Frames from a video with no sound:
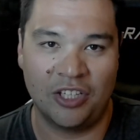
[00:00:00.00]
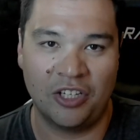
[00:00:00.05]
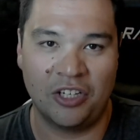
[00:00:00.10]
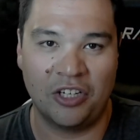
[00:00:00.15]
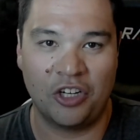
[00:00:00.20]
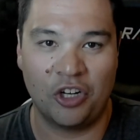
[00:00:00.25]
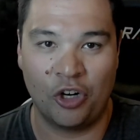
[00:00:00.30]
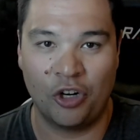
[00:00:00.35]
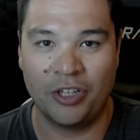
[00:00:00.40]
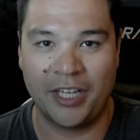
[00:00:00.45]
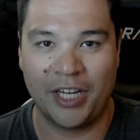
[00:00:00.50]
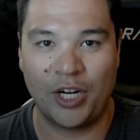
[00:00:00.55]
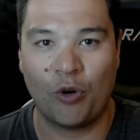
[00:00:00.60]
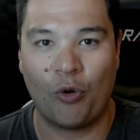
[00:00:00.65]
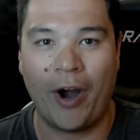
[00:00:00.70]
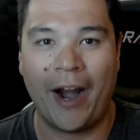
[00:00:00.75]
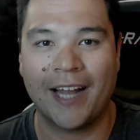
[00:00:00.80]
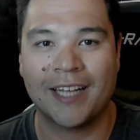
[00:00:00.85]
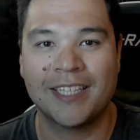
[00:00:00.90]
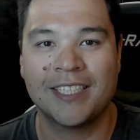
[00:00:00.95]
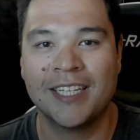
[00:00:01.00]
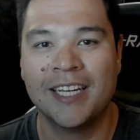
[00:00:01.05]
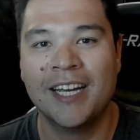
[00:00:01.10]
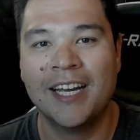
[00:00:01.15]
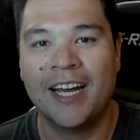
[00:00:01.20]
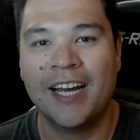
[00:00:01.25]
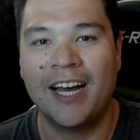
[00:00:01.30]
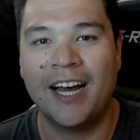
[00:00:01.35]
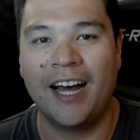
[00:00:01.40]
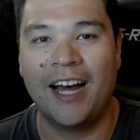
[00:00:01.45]
currently cracked,
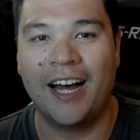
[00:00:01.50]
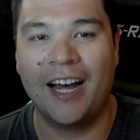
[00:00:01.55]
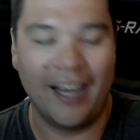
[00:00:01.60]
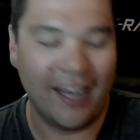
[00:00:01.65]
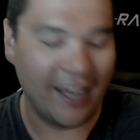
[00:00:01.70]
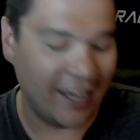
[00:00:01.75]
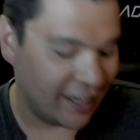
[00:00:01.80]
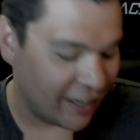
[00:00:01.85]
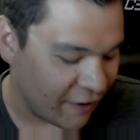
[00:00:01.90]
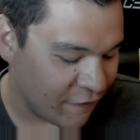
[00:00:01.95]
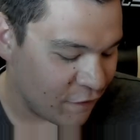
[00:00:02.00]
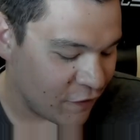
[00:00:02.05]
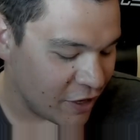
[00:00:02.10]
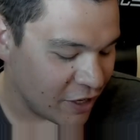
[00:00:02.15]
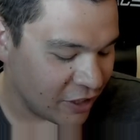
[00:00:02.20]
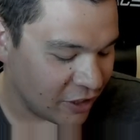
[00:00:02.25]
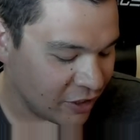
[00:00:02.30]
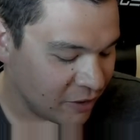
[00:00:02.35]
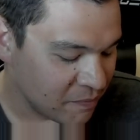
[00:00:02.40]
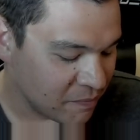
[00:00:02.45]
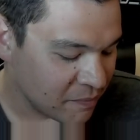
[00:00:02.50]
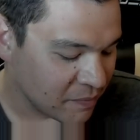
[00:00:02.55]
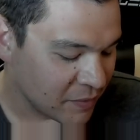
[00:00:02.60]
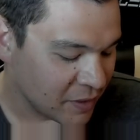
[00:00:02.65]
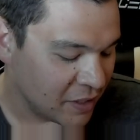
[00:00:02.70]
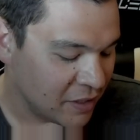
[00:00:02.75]
and I feel